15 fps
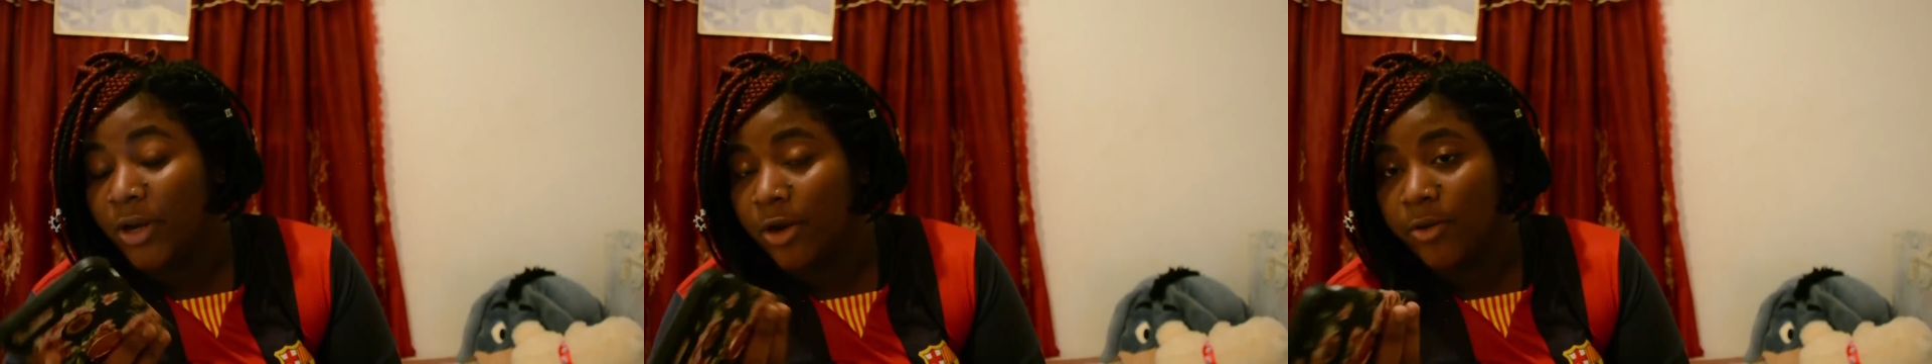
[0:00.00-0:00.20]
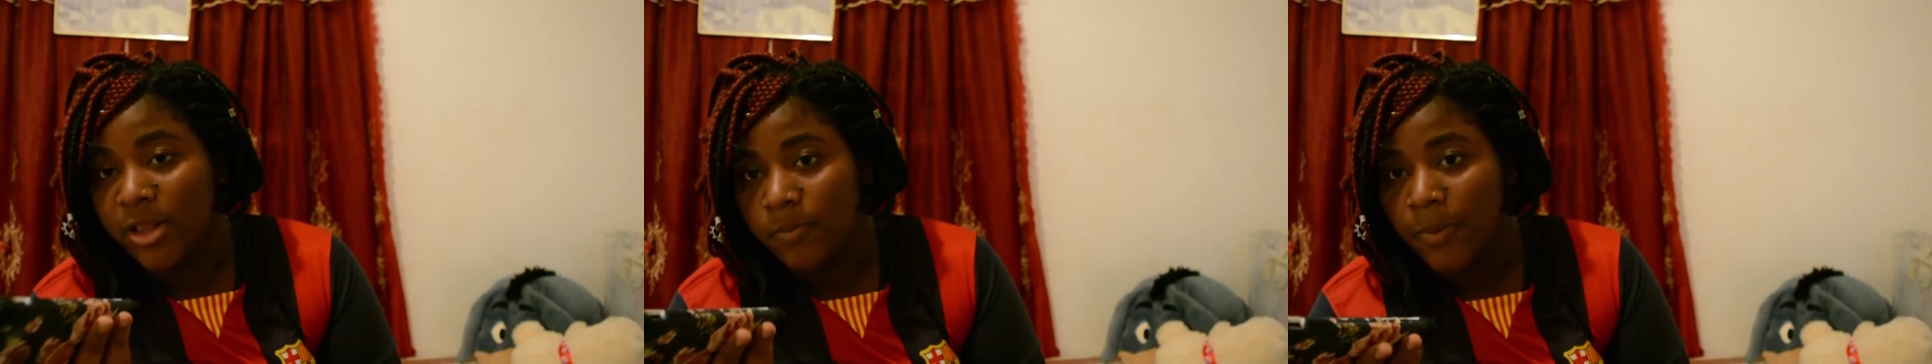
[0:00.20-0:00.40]
when
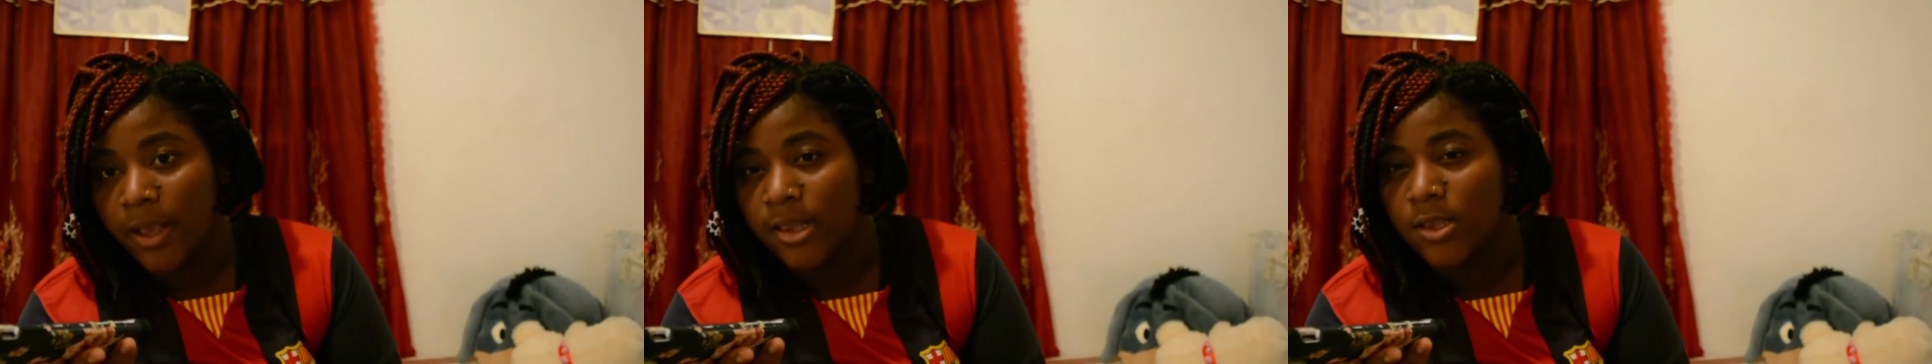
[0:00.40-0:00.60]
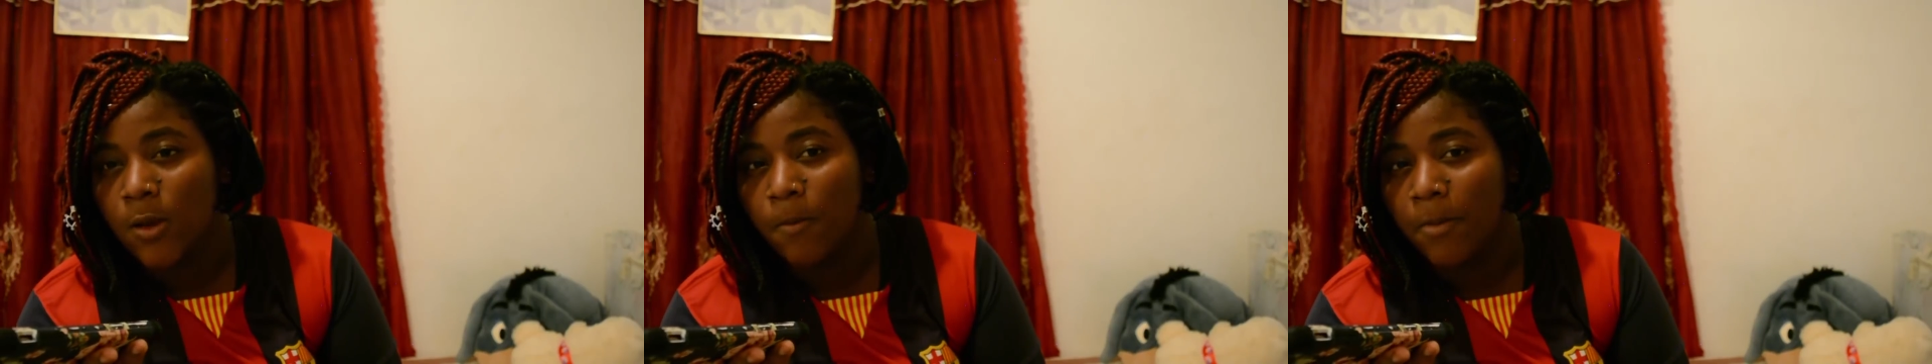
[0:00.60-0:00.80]
I
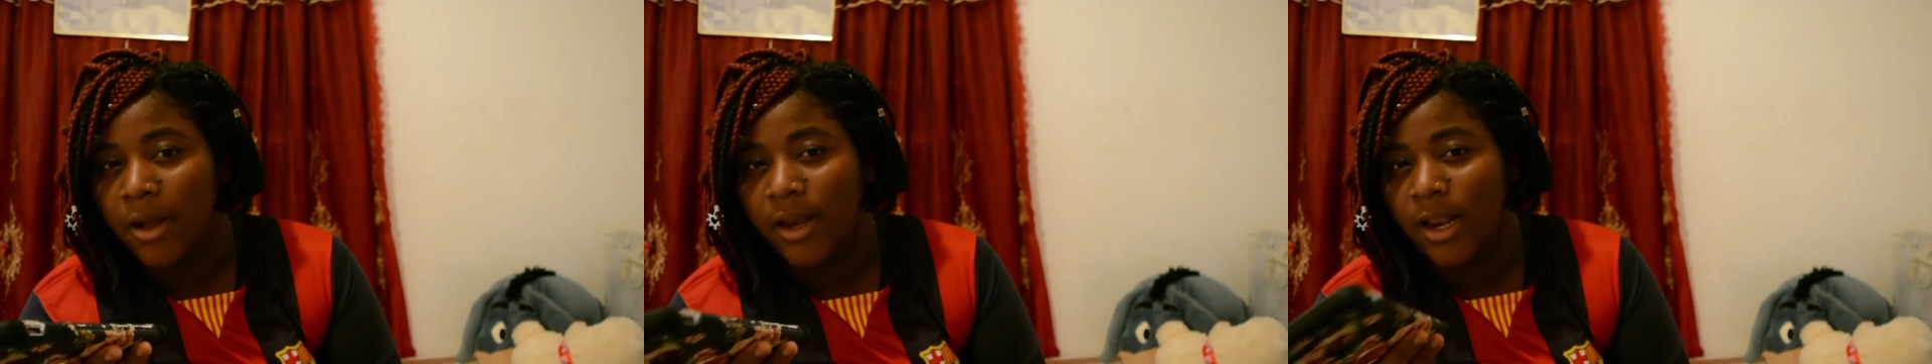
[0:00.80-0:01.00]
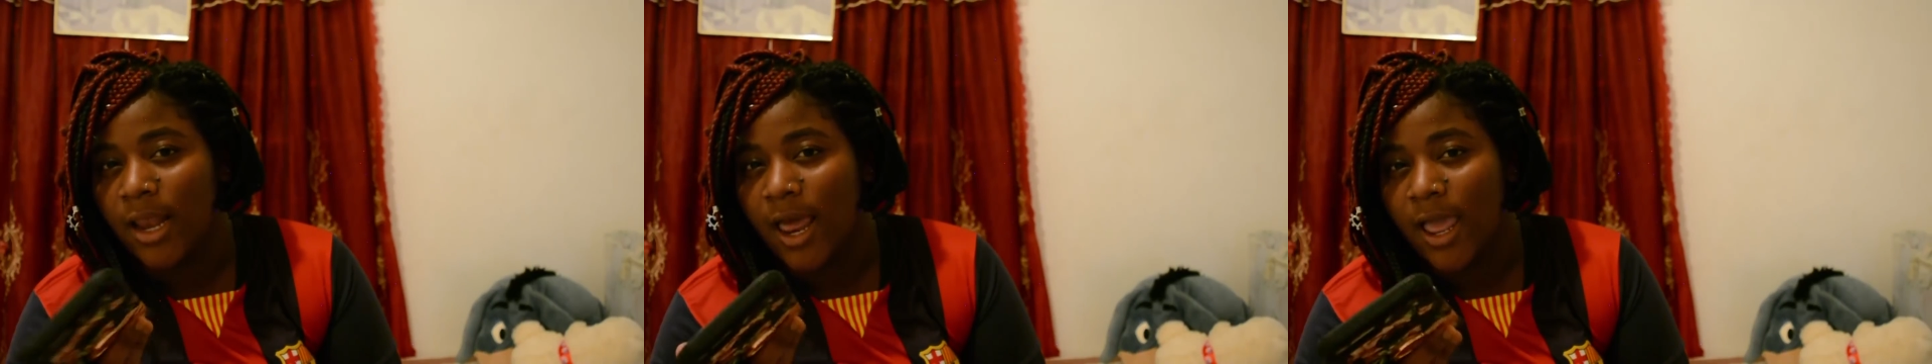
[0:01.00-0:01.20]
respect
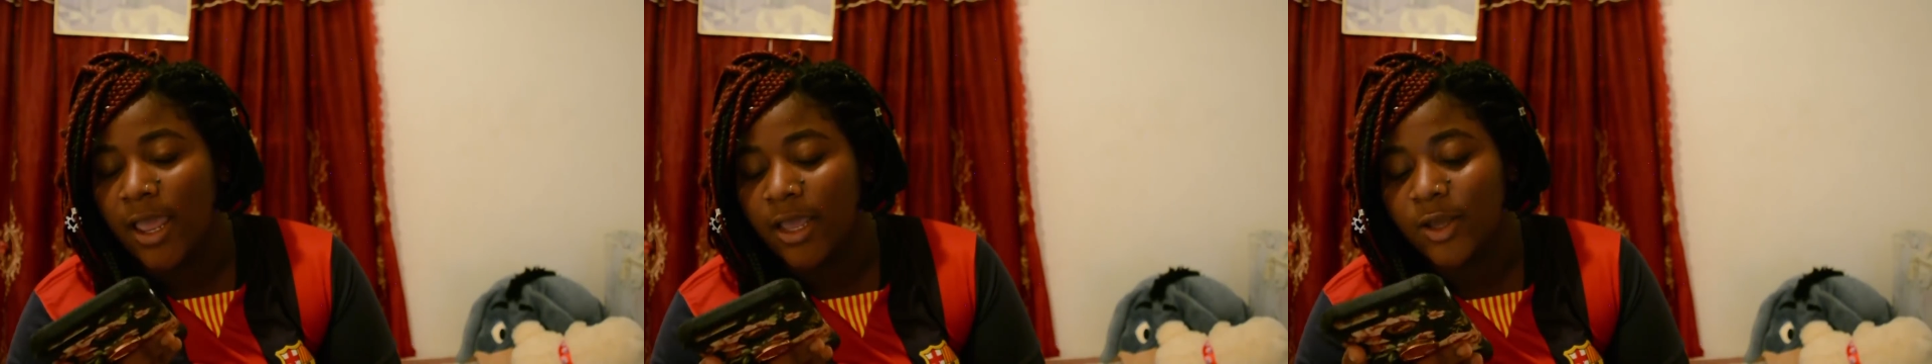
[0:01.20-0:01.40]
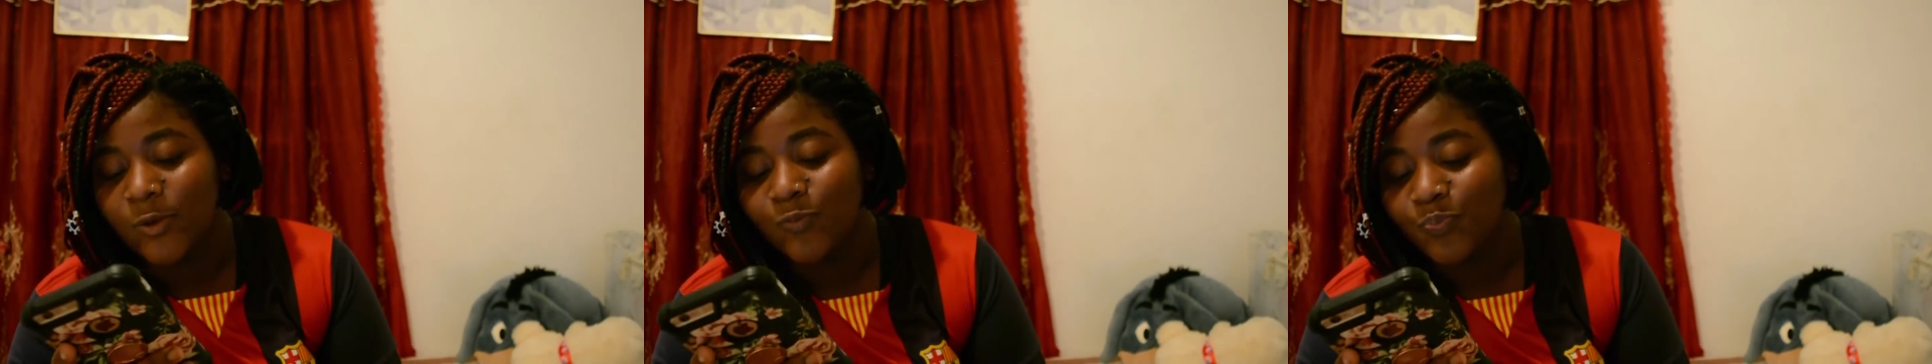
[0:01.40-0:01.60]
somebody, like,